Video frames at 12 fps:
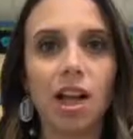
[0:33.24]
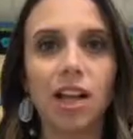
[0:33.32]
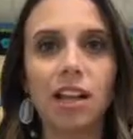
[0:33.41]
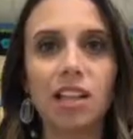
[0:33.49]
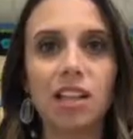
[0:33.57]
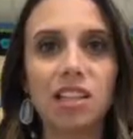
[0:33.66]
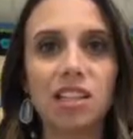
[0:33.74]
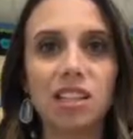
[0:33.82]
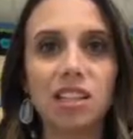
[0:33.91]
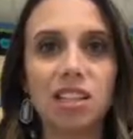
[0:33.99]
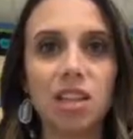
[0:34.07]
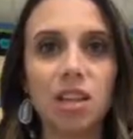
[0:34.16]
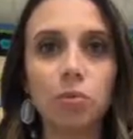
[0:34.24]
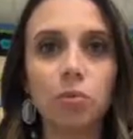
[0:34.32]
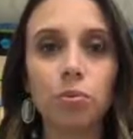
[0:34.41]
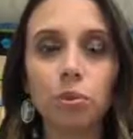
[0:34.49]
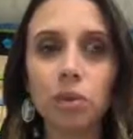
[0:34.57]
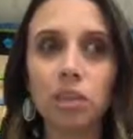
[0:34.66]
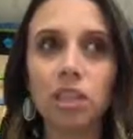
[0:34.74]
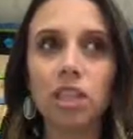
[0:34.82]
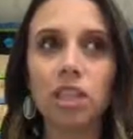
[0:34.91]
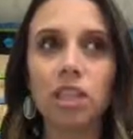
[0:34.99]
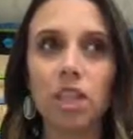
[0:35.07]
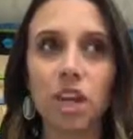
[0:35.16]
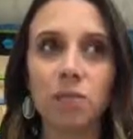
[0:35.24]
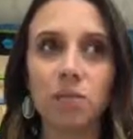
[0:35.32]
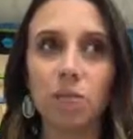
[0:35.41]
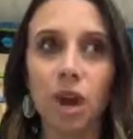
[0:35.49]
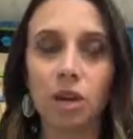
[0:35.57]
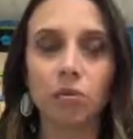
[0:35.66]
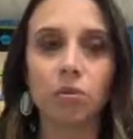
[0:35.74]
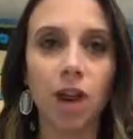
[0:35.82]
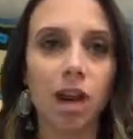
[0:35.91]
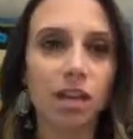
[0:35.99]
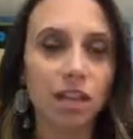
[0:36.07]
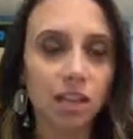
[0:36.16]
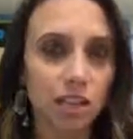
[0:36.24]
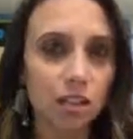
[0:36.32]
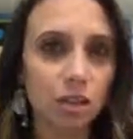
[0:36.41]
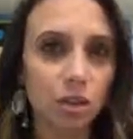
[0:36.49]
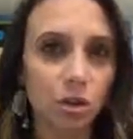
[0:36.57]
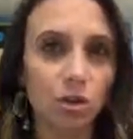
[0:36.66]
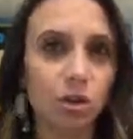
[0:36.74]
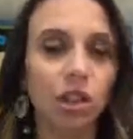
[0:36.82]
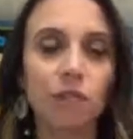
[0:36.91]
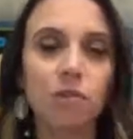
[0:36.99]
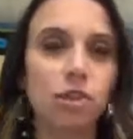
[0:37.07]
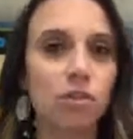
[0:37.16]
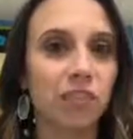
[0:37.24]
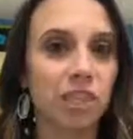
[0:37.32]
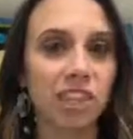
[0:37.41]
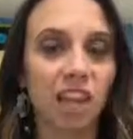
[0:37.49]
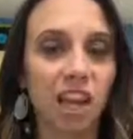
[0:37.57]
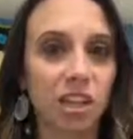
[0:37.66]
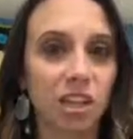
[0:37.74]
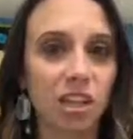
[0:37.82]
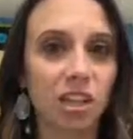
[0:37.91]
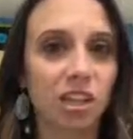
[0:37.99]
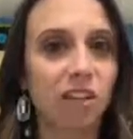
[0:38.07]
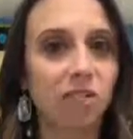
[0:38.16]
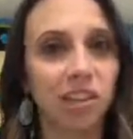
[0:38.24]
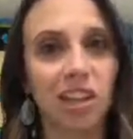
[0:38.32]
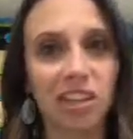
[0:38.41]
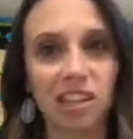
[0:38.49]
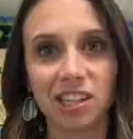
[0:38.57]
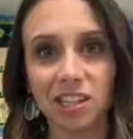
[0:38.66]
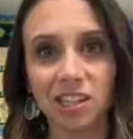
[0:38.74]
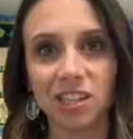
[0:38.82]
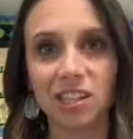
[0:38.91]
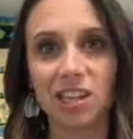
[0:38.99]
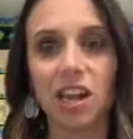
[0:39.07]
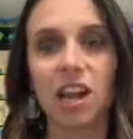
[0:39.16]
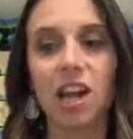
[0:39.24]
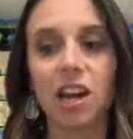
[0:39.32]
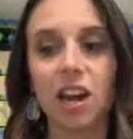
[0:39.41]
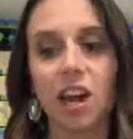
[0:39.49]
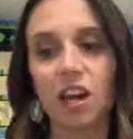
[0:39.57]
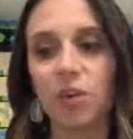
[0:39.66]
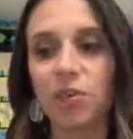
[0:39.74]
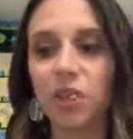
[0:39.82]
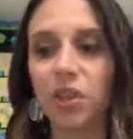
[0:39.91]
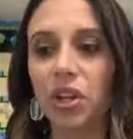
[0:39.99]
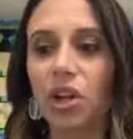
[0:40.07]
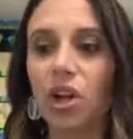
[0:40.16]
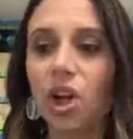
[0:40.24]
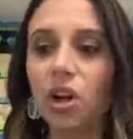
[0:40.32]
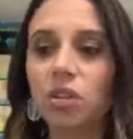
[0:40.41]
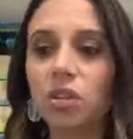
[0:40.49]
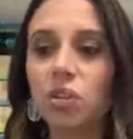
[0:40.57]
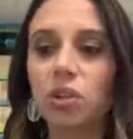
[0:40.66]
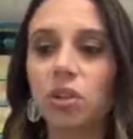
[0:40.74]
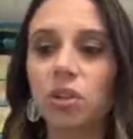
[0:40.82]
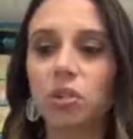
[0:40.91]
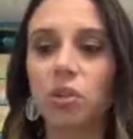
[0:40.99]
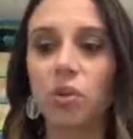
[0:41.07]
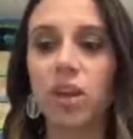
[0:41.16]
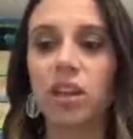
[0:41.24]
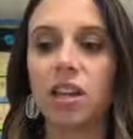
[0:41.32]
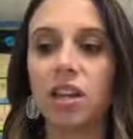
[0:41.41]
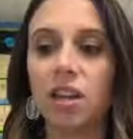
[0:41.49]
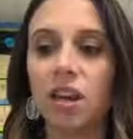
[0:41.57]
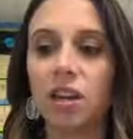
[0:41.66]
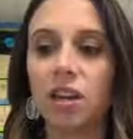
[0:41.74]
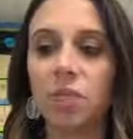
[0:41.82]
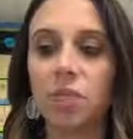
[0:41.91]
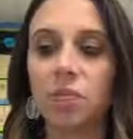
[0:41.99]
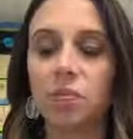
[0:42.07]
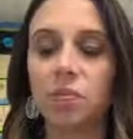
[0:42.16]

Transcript: And he really shaped my writing to the level of sophistication that I feel like it is now. Also along the way, I